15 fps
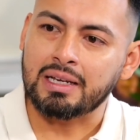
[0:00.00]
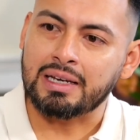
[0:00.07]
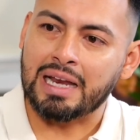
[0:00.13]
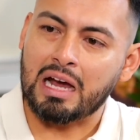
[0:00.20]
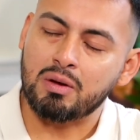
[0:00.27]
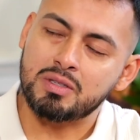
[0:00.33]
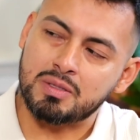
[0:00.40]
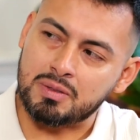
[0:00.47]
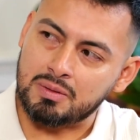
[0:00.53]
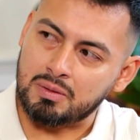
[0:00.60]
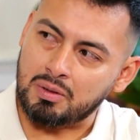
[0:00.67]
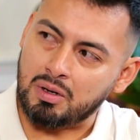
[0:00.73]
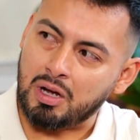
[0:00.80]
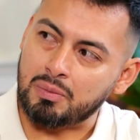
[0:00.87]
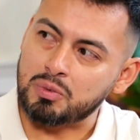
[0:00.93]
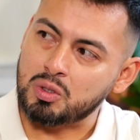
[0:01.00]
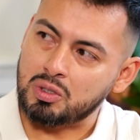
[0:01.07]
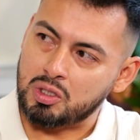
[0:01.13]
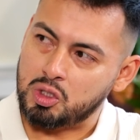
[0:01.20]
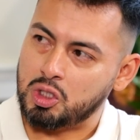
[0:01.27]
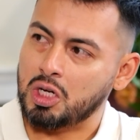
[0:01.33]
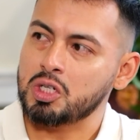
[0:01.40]
now it's up to
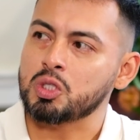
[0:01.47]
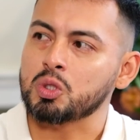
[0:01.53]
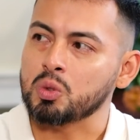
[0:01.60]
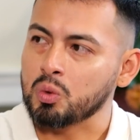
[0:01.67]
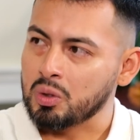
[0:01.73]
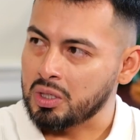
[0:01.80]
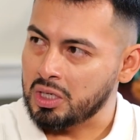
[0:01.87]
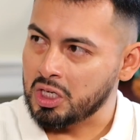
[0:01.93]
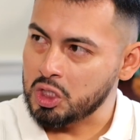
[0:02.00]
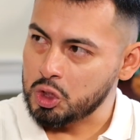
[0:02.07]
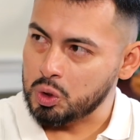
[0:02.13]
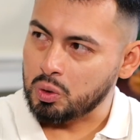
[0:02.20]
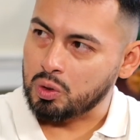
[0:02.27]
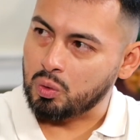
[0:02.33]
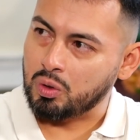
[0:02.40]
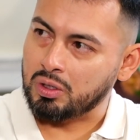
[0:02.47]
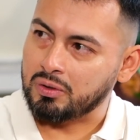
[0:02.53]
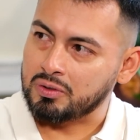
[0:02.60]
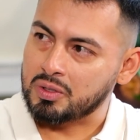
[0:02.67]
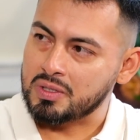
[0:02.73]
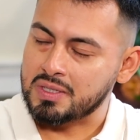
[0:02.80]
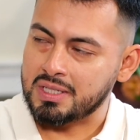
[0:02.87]
the judge to issue an
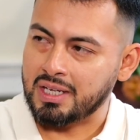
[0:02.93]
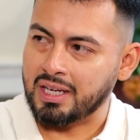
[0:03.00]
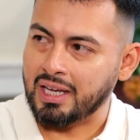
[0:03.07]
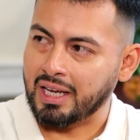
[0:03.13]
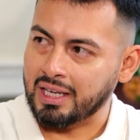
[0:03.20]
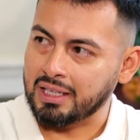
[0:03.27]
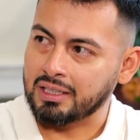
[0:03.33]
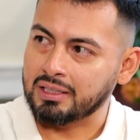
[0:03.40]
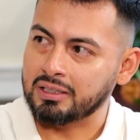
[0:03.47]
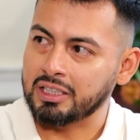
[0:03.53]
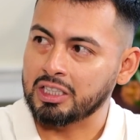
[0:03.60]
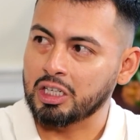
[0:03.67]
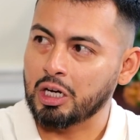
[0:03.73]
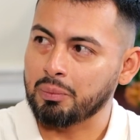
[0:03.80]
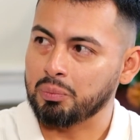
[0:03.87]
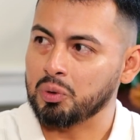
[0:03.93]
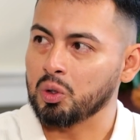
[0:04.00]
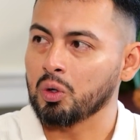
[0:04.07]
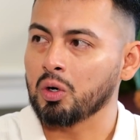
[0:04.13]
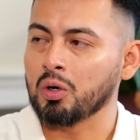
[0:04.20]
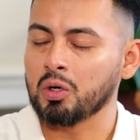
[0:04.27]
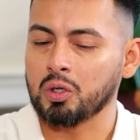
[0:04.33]
order to say, hey, clean up
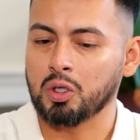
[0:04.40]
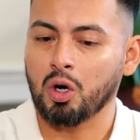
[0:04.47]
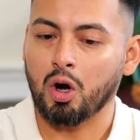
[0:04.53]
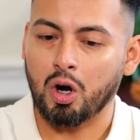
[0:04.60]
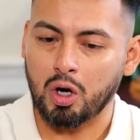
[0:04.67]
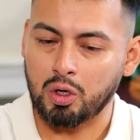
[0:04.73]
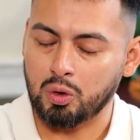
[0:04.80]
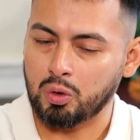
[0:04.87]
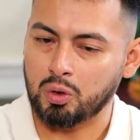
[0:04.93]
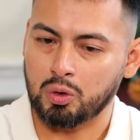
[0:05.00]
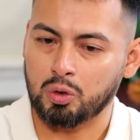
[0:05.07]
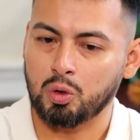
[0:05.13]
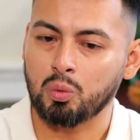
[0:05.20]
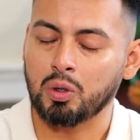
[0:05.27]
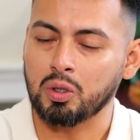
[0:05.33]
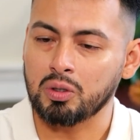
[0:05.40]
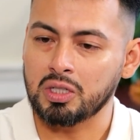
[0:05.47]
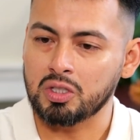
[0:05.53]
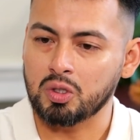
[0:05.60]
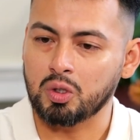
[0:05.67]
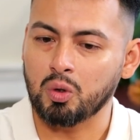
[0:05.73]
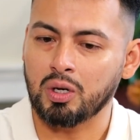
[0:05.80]
your yard or do what you
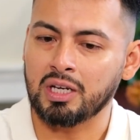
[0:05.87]
need to do.